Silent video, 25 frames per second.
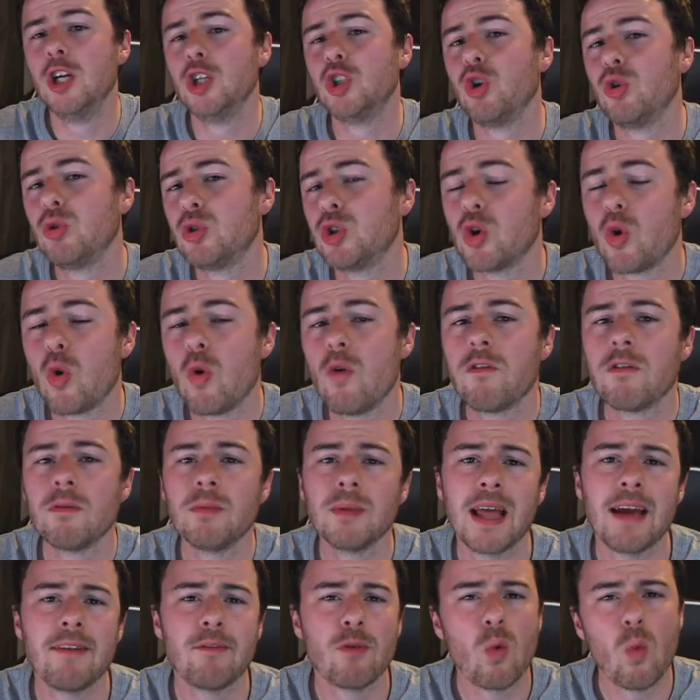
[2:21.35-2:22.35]
So to go from
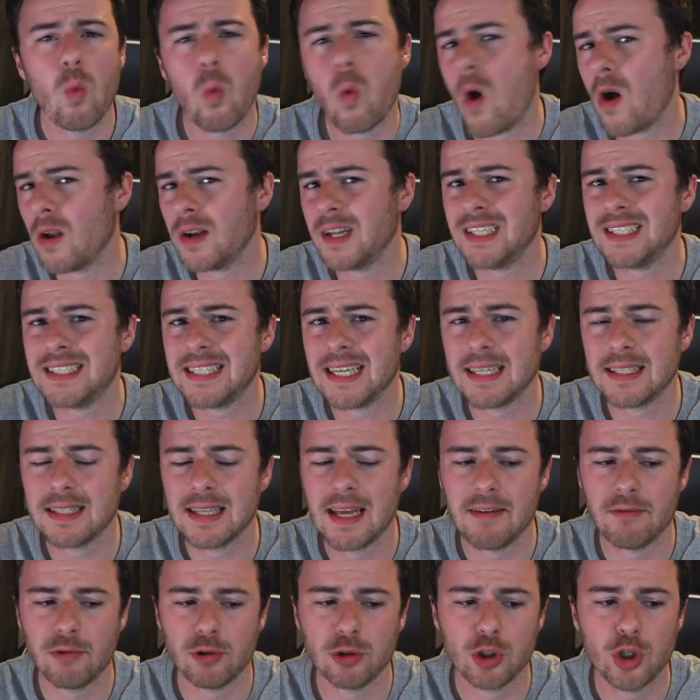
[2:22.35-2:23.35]
level 1 to
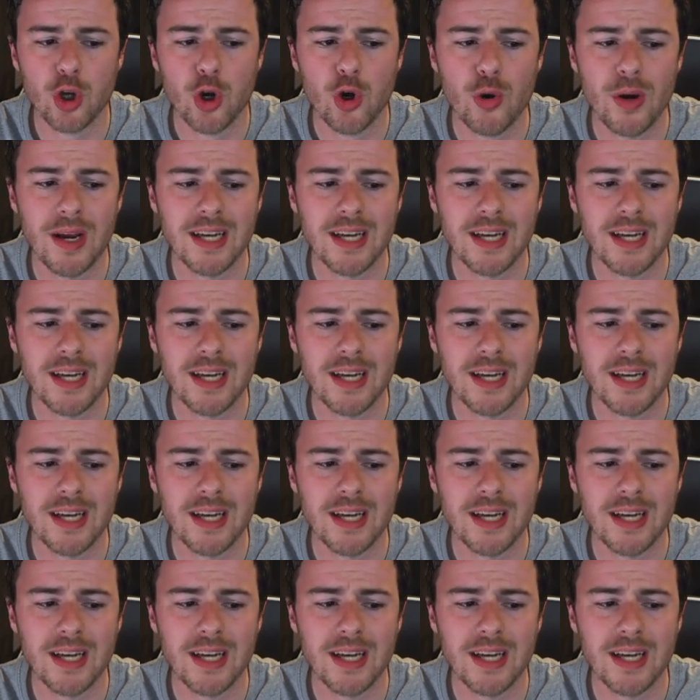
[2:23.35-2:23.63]
level 2,